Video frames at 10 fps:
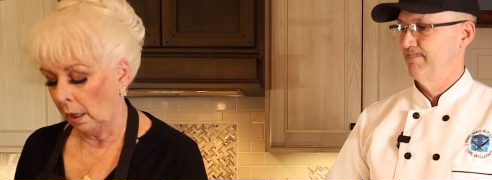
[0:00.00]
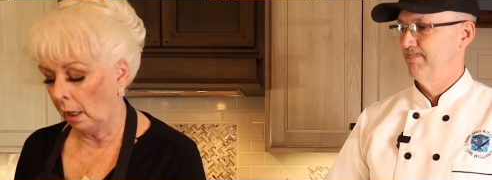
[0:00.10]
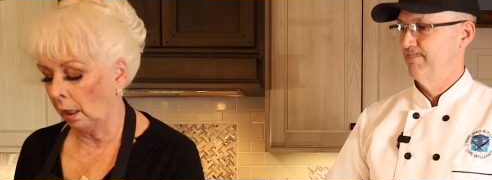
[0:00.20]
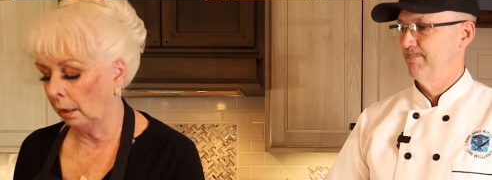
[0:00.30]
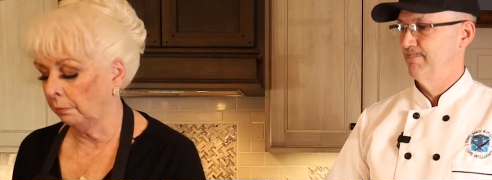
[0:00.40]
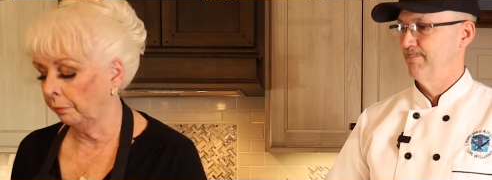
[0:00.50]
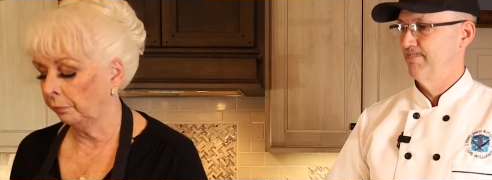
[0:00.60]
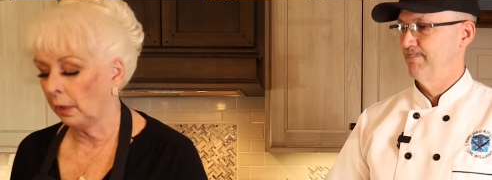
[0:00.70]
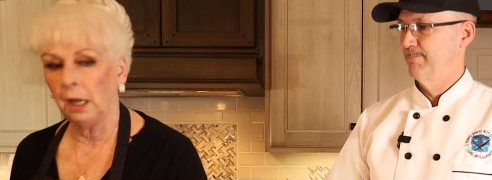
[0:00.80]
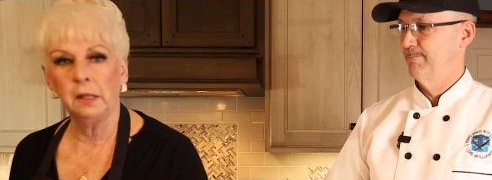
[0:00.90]
Speaker 1: um,
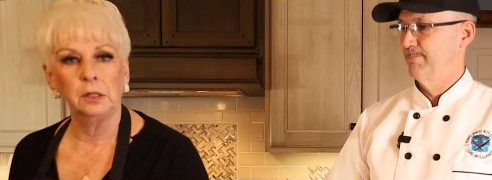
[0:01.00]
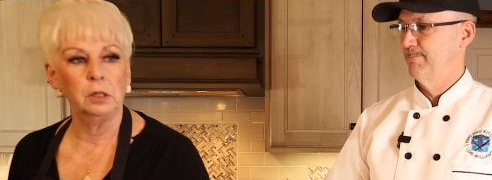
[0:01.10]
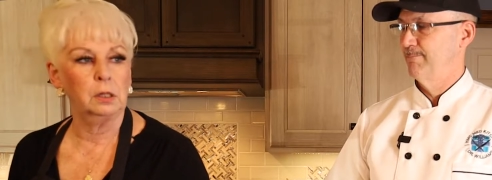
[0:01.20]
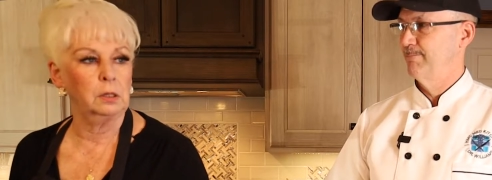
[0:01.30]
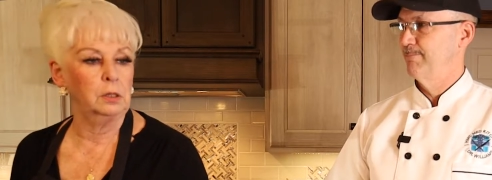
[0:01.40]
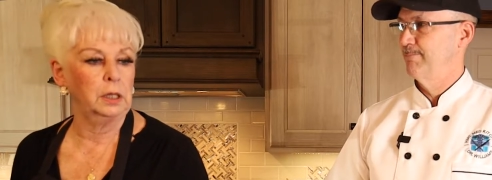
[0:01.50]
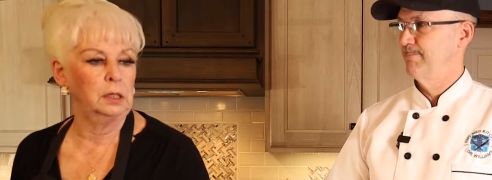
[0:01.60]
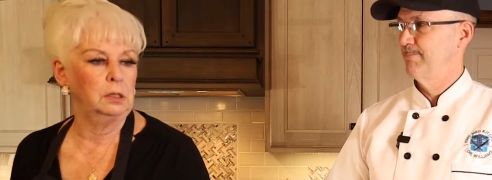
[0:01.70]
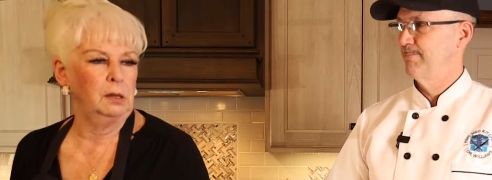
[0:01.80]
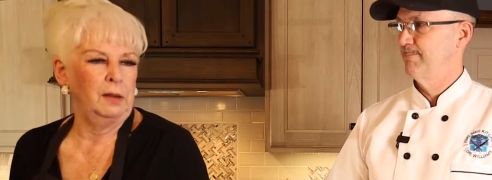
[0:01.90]
and then you can cook
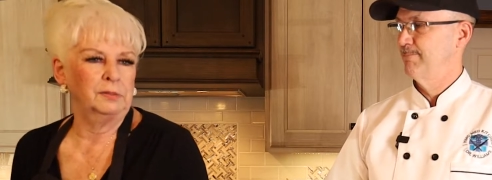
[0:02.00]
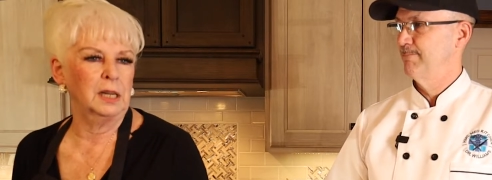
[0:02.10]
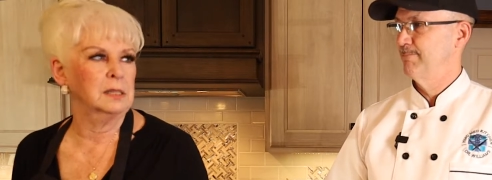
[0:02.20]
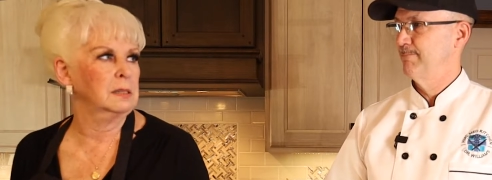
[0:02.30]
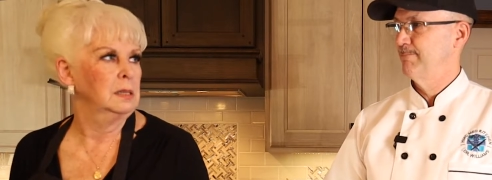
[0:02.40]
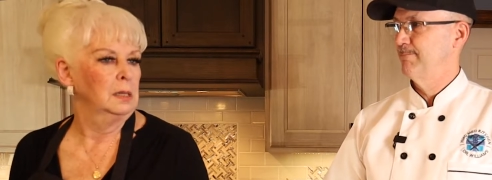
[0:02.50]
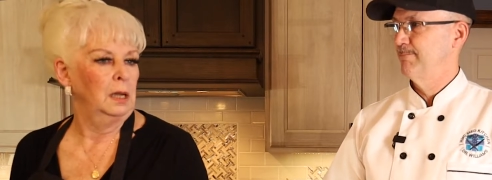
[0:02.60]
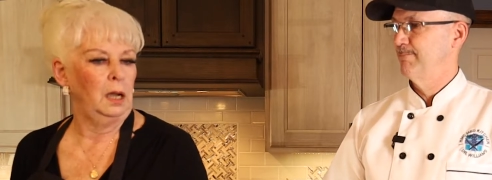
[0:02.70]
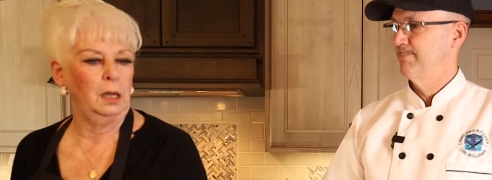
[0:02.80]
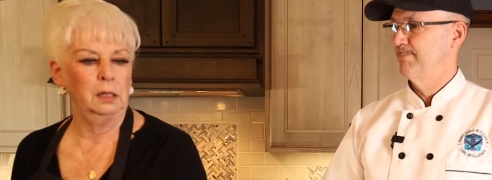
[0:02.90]
it, and you'll have
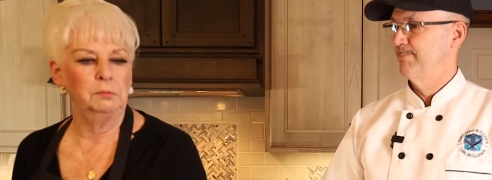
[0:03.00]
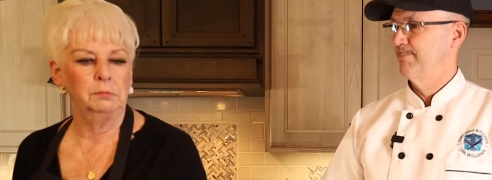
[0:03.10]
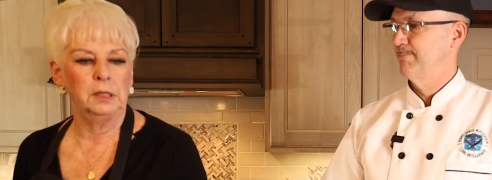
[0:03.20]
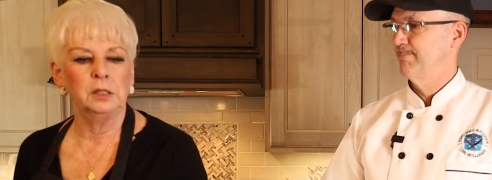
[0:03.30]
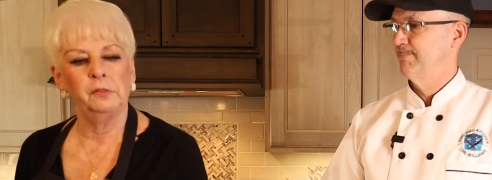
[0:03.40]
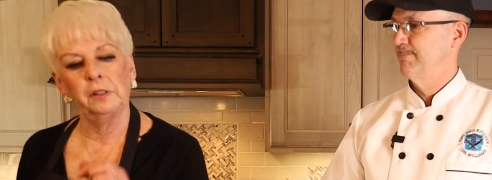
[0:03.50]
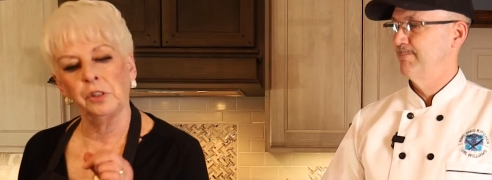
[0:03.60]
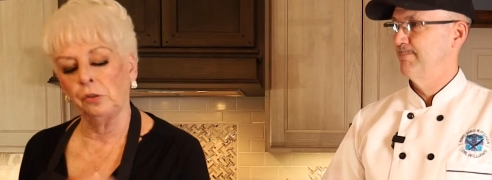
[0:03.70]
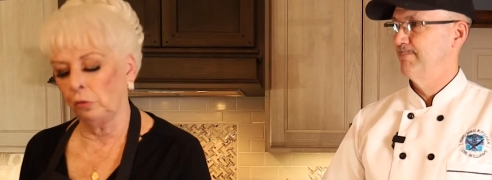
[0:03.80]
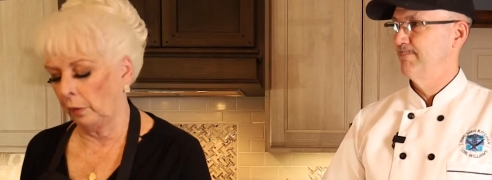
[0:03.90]
nice um,
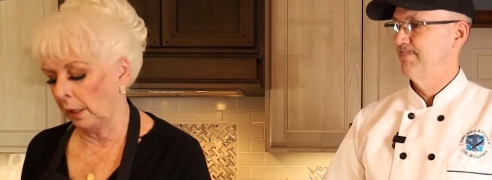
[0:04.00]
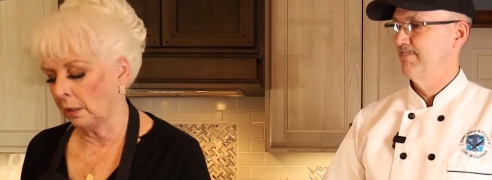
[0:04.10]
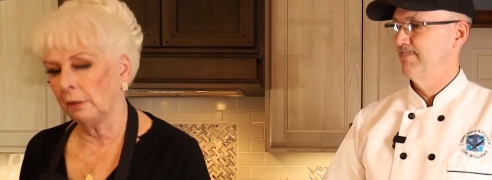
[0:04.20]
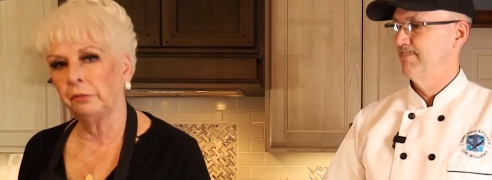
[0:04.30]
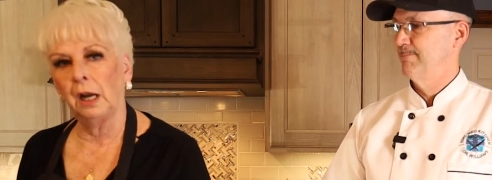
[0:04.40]
individual grains of